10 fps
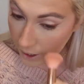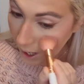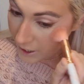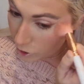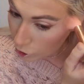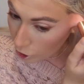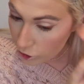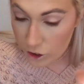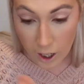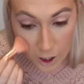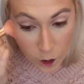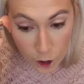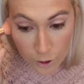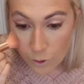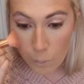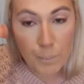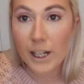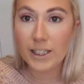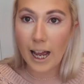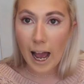And I could not
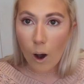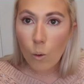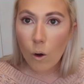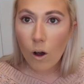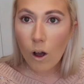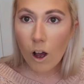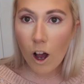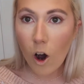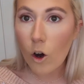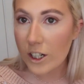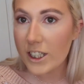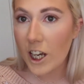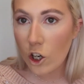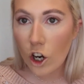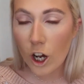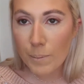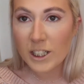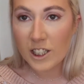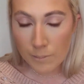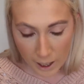blend it out. Honestly, I look like I've been
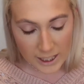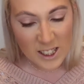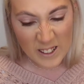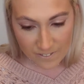smacked in the